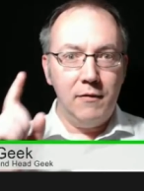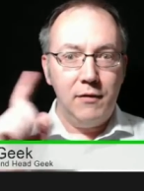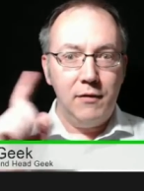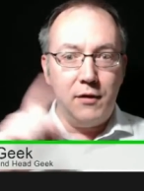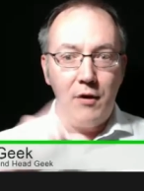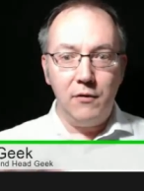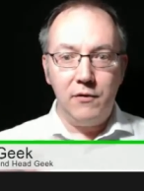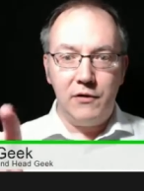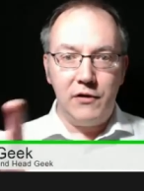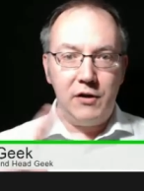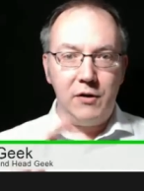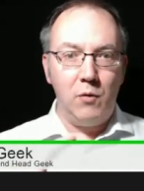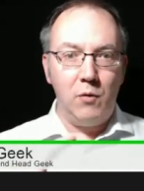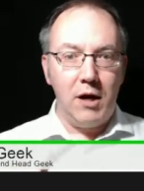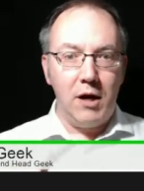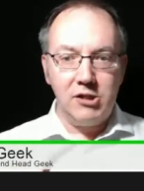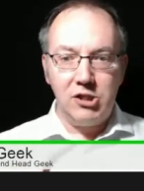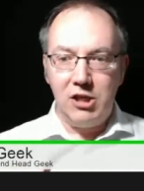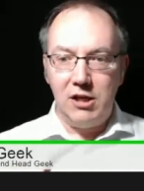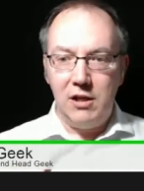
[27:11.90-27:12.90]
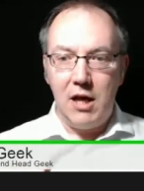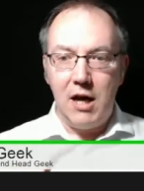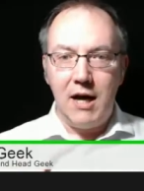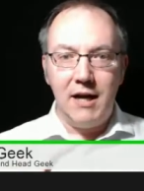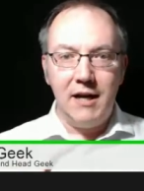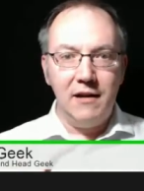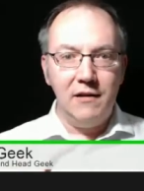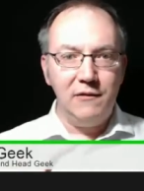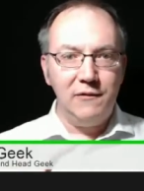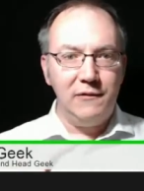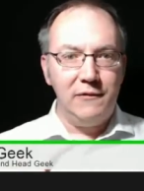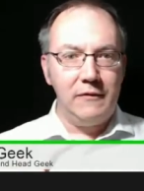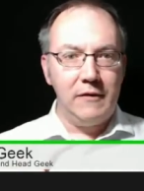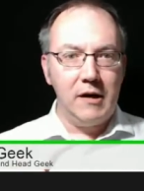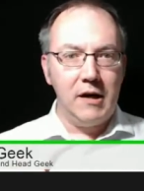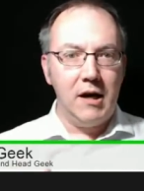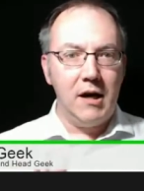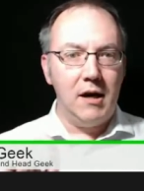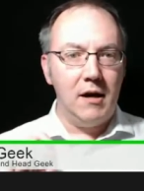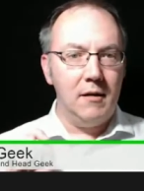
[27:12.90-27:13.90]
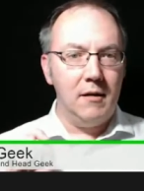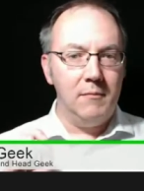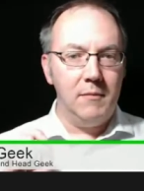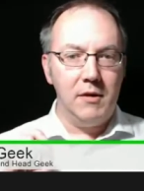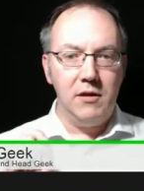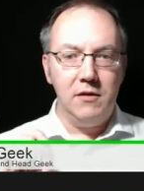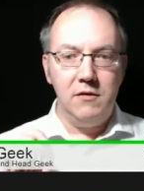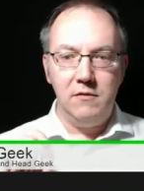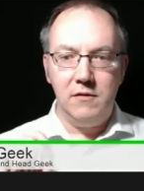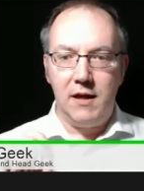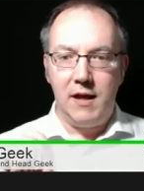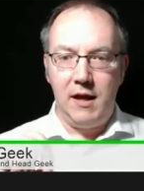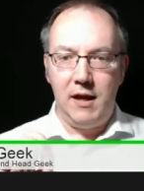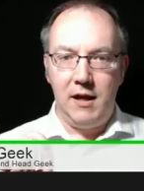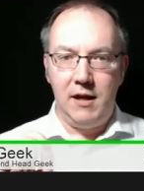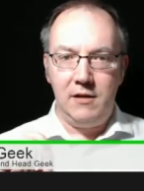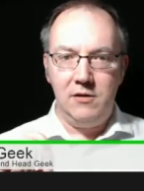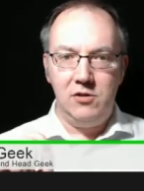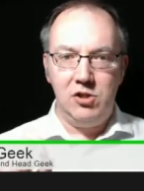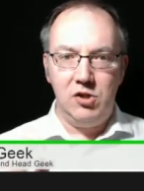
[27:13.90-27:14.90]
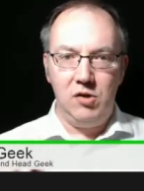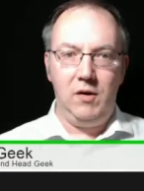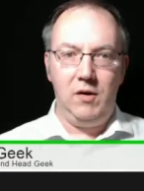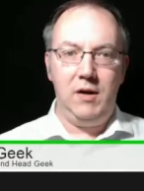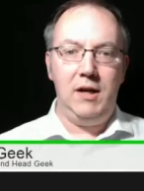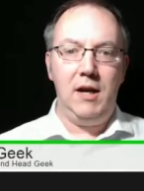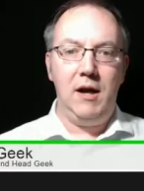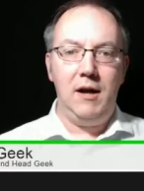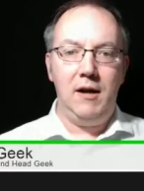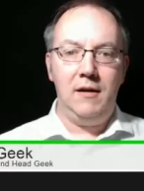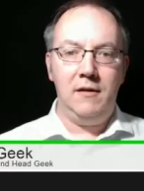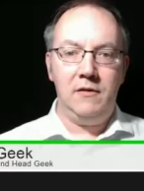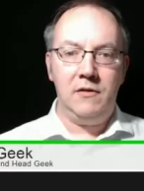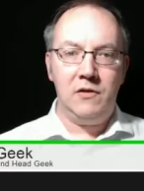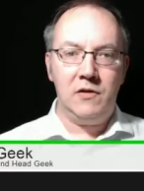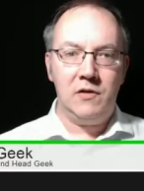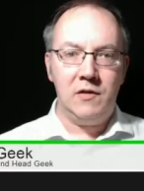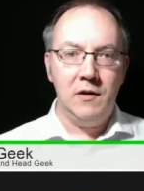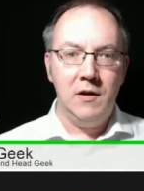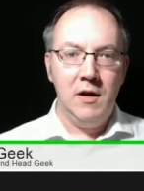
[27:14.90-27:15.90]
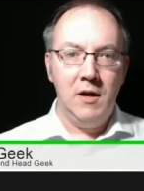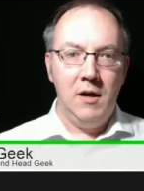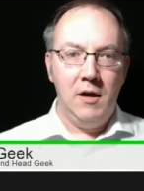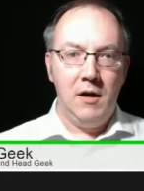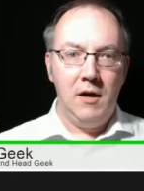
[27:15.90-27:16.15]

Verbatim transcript: Those that are watching live, you can join us